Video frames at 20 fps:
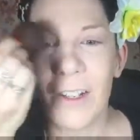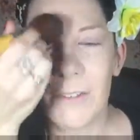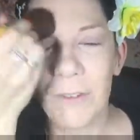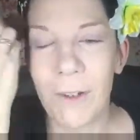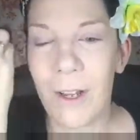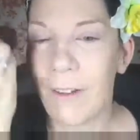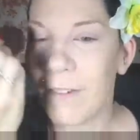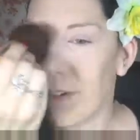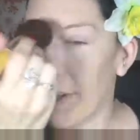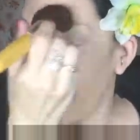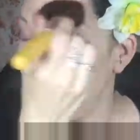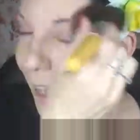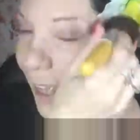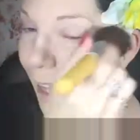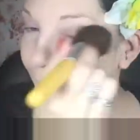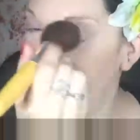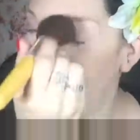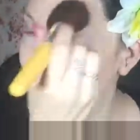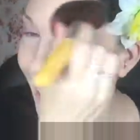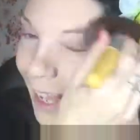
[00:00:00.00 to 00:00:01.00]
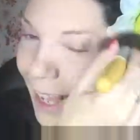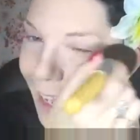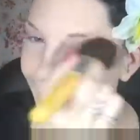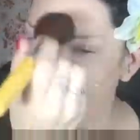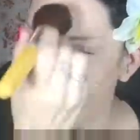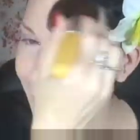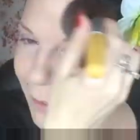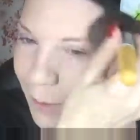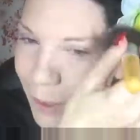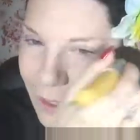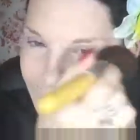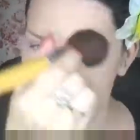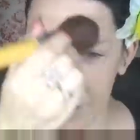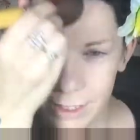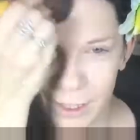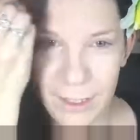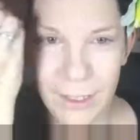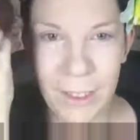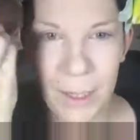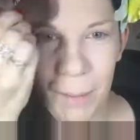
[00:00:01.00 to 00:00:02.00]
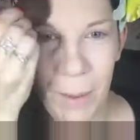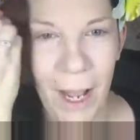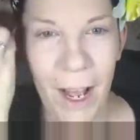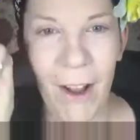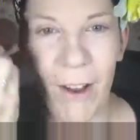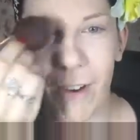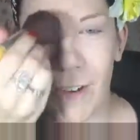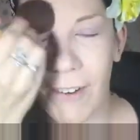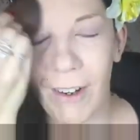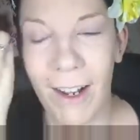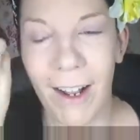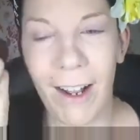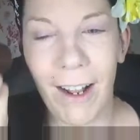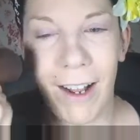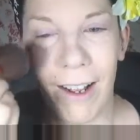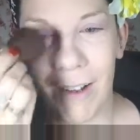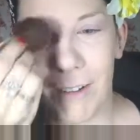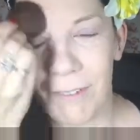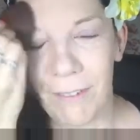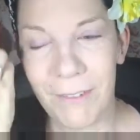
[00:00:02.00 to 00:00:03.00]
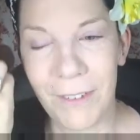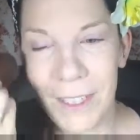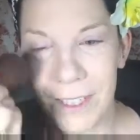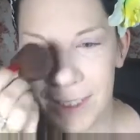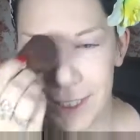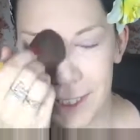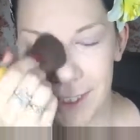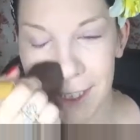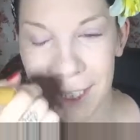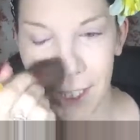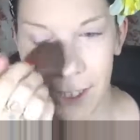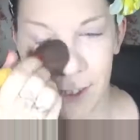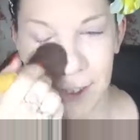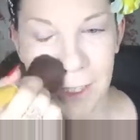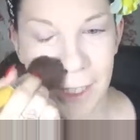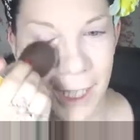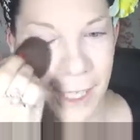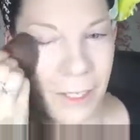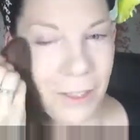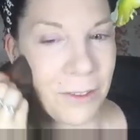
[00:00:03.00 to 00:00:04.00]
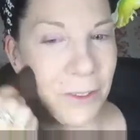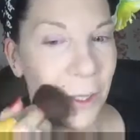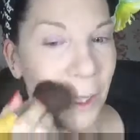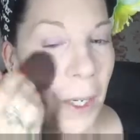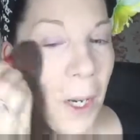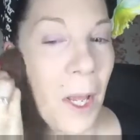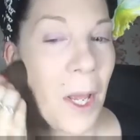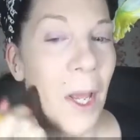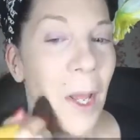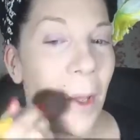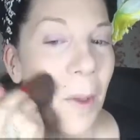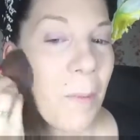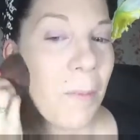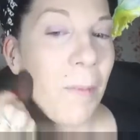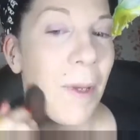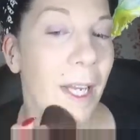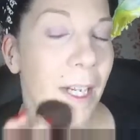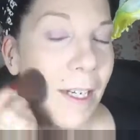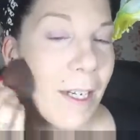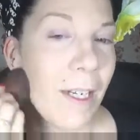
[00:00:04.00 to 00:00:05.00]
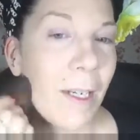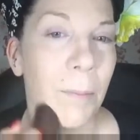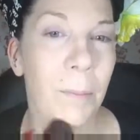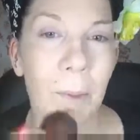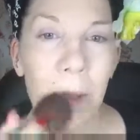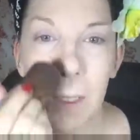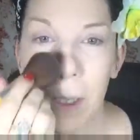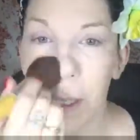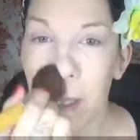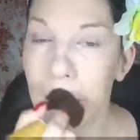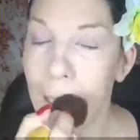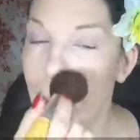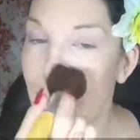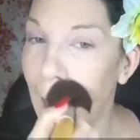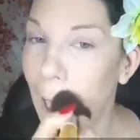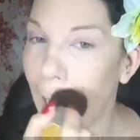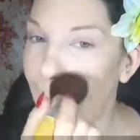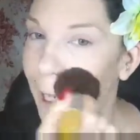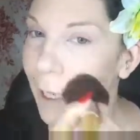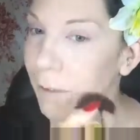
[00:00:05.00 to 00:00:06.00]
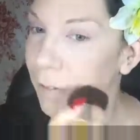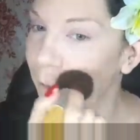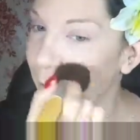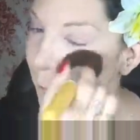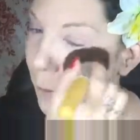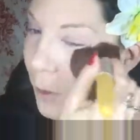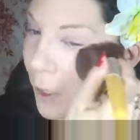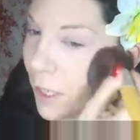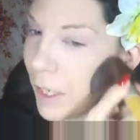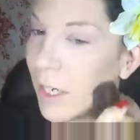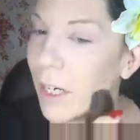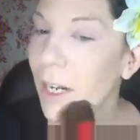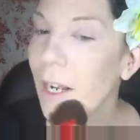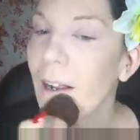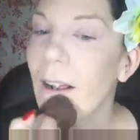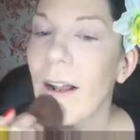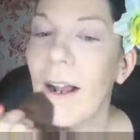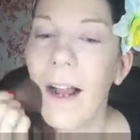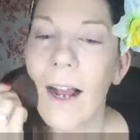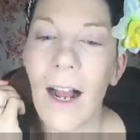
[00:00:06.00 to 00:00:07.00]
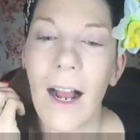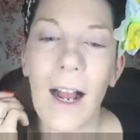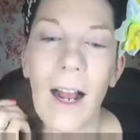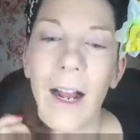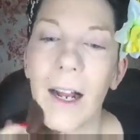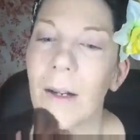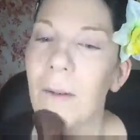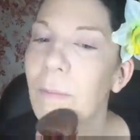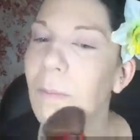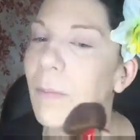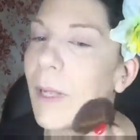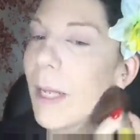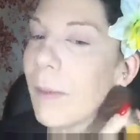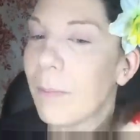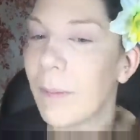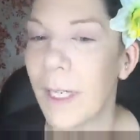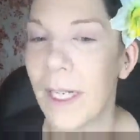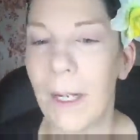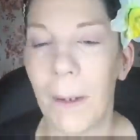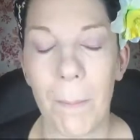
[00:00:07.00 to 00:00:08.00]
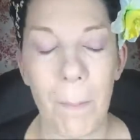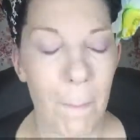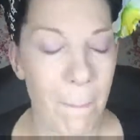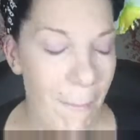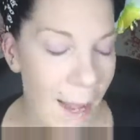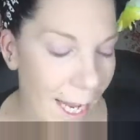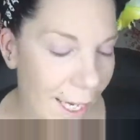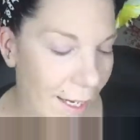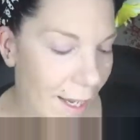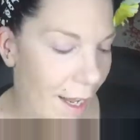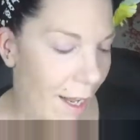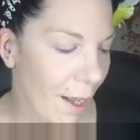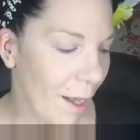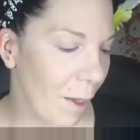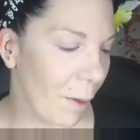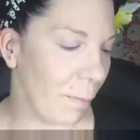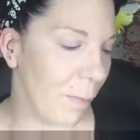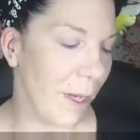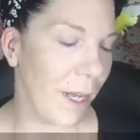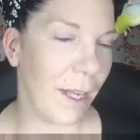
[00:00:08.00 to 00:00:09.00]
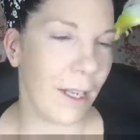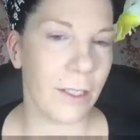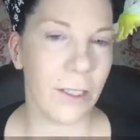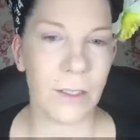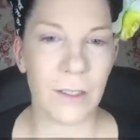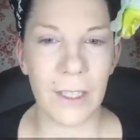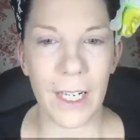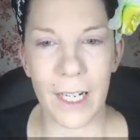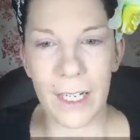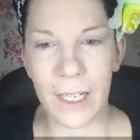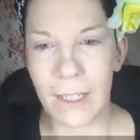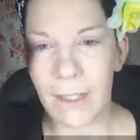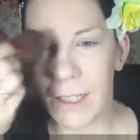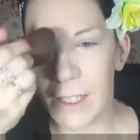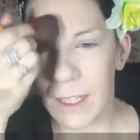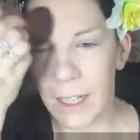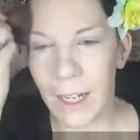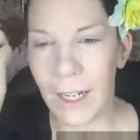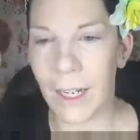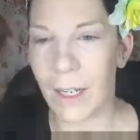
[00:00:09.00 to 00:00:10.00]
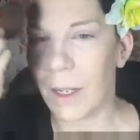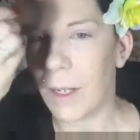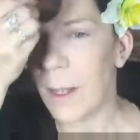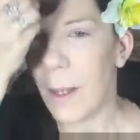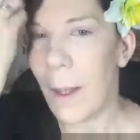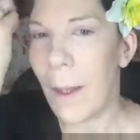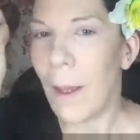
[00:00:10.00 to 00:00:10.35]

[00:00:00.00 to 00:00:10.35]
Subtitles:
If you have any questions about vintage hairstyles or pinup life, or and pinup makeup, and just anything kind of